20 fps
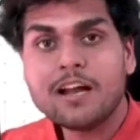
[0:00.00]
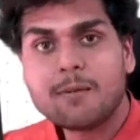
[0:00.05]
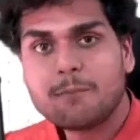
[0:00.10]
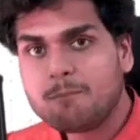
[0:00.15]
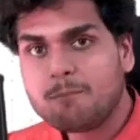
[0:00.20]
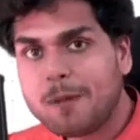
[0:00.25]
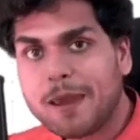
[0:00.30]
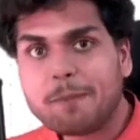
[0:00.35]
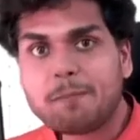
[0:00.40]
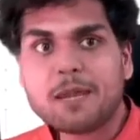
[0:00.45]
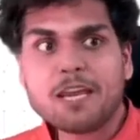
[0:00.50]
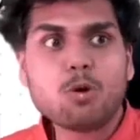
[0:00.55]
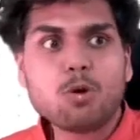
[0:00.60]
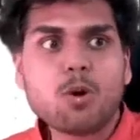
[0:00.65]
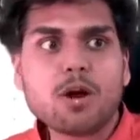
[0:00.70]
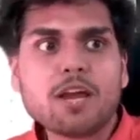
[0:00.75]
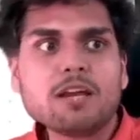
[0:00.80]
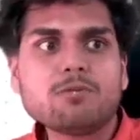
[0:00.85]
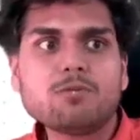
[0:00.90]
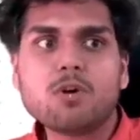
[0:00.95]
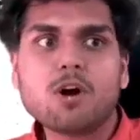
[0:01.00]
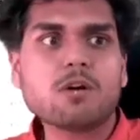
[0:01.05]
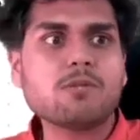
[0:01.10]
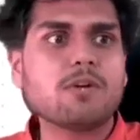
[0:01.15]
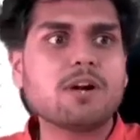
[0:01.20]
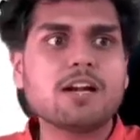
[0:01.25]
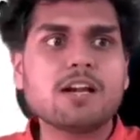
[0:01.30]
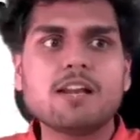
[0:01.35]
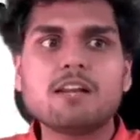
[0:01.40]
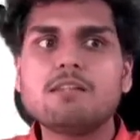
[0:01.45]
Maybe going
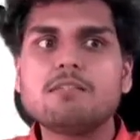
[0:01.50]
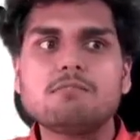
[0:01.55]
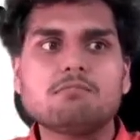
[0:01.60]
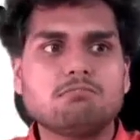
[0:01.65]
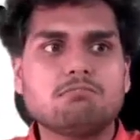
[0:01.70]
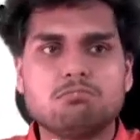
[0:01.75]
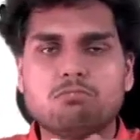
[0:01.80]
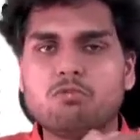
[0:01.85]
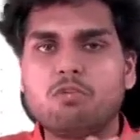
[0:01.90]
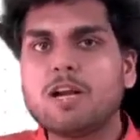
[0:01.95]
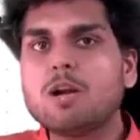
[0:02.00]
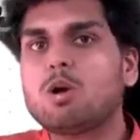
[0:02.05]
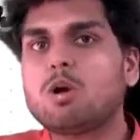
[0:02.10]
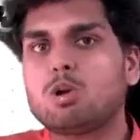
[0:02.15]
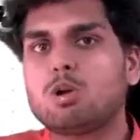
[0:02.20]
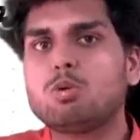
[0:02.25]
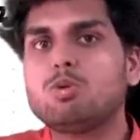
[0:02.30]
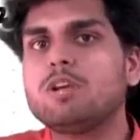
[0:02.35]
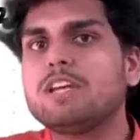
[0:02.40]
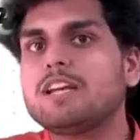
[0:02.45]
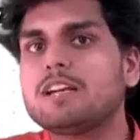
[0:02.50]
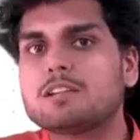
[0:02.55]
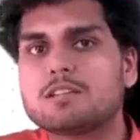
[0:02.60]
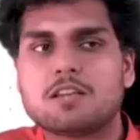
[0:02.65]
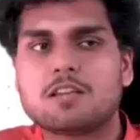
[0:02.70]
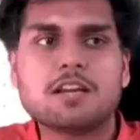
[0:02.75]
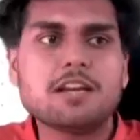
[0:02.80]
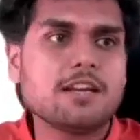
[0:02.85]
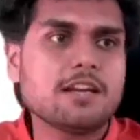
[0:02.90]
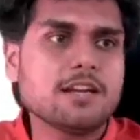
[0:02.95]
forward in 1 or 2 years,
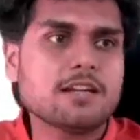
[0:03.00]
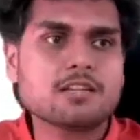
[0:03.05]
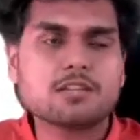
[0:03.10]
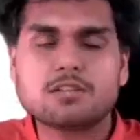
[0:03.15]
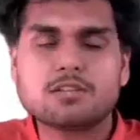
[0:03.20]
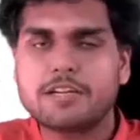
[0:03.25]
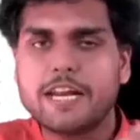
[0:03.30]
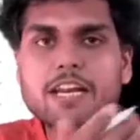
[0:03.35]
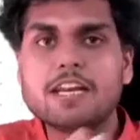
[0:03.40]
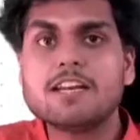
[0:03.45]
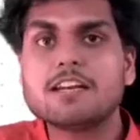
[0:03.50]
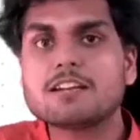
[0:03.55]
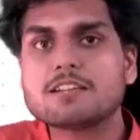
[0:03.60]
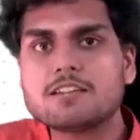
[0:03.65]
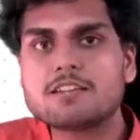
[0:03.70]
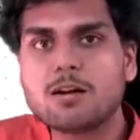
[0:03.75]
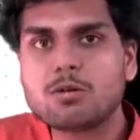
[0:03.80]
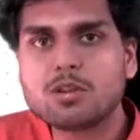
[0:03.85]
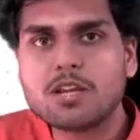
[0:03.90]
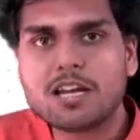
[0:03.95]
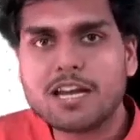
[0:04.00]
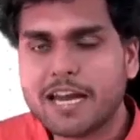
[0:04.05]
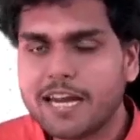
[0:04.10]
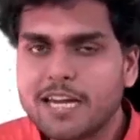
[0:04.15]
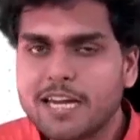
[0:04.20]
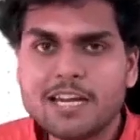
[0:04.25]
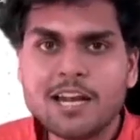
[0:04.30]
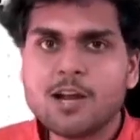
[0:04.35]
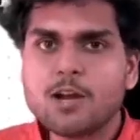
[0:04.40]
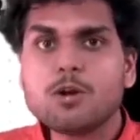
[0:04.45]
3 years, 10 years down the
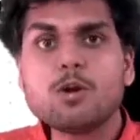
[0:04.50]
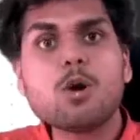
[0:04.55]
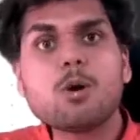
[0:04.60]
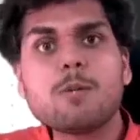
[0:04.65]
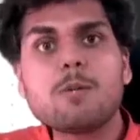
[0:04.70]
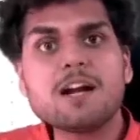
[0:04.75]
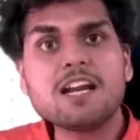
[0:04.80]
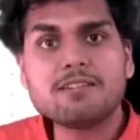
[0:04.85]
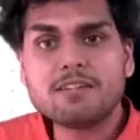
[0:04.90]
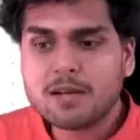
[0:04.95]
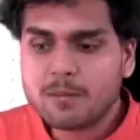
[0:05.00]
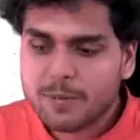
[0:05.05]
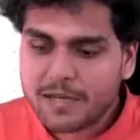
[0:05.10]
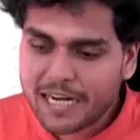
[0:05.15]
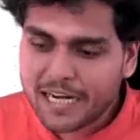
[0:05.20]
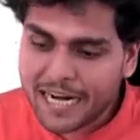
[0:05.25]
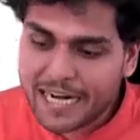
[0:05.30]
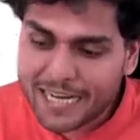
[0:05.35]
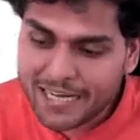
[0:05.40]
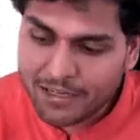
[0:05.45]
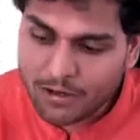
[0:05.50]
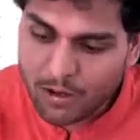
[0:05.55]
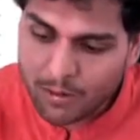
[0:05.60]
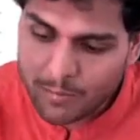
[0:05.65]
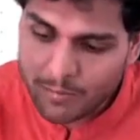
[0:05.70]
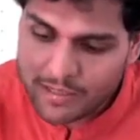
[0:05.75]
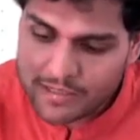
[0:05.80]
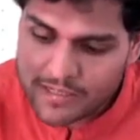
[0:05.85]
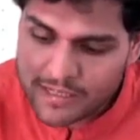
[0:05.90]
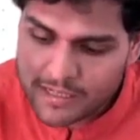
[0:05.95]
line, nobody will be writing
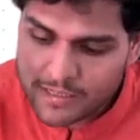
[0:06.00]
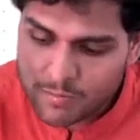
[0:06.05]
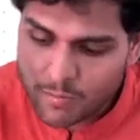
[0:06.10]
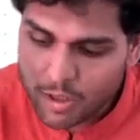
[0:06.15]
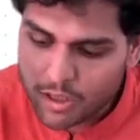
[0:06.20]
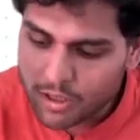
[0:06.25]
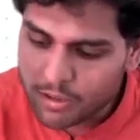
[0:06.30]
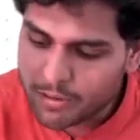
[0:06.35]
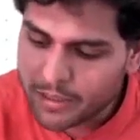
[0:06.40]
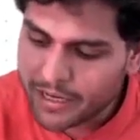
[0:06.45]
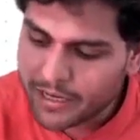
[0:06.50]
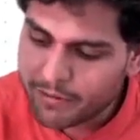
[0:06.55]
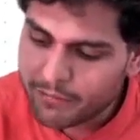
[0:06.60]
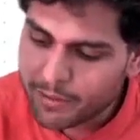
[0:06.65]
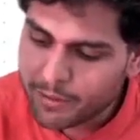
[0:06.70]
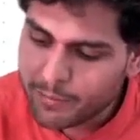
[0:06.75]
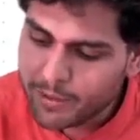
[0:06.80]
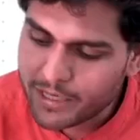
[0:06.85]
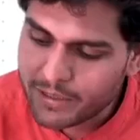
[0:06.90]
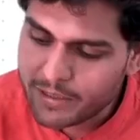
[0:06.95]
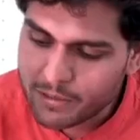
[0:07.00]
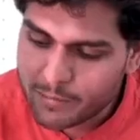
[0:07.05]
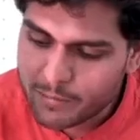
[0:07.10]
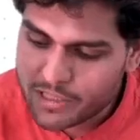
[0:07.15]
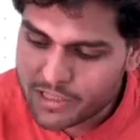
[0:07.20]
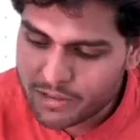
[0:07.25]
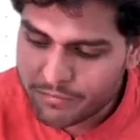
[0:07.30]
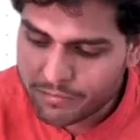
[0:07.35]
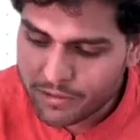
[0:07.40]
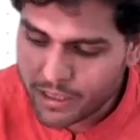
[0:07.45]
common JS module and everybody will be
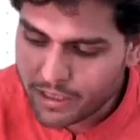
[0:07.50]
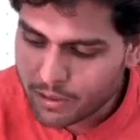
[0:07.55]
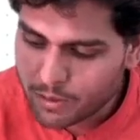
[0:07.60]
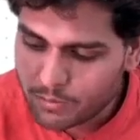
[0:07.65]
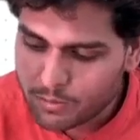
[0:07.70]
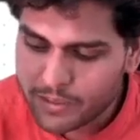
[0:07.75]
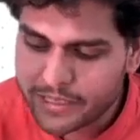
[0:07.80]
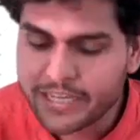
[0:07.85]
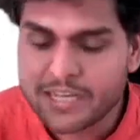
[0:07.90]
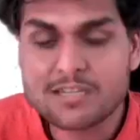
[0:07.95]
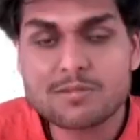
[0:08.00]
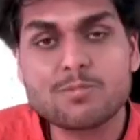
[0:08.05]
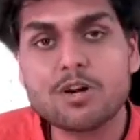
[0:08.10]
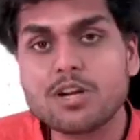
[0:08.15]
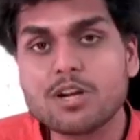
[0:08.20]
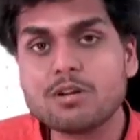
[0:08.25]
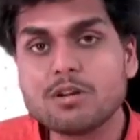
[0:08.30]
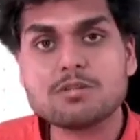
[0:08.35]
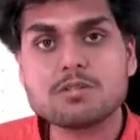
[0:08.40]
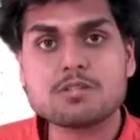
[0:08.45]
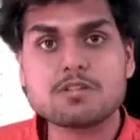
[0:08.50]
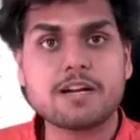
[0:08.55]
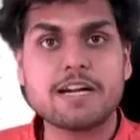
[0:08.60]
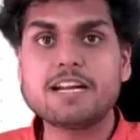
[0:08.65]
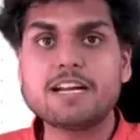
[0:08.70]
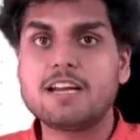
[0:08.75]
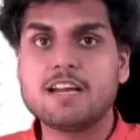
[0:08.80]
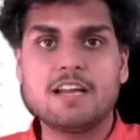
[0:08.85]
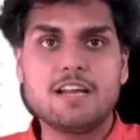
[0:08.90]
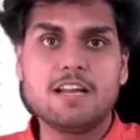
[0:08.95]
shifting to ES modules,
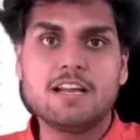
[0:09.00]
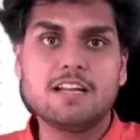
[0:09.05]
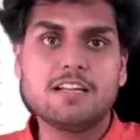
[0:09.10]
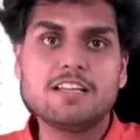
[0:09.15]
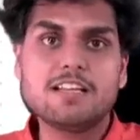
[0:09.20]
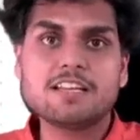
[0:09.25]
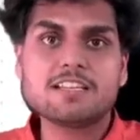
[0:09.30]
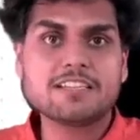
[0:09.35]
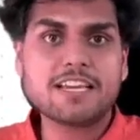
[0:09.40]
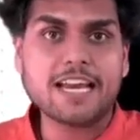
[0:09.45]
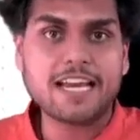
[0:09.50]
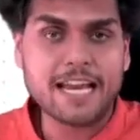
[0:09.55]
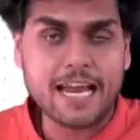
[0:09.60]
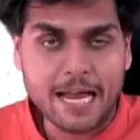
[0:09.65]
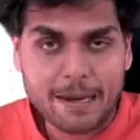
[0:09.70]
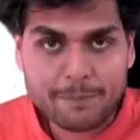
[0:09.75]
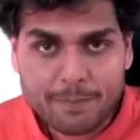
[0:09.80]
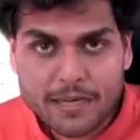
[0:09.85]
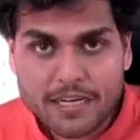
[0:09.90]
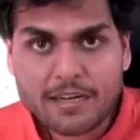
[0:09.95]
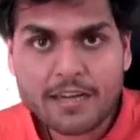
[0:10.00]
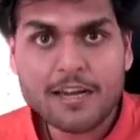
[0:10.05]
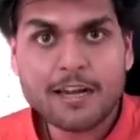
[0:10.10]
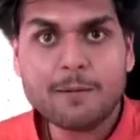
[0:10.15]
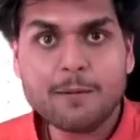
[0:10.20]
right? This can happen.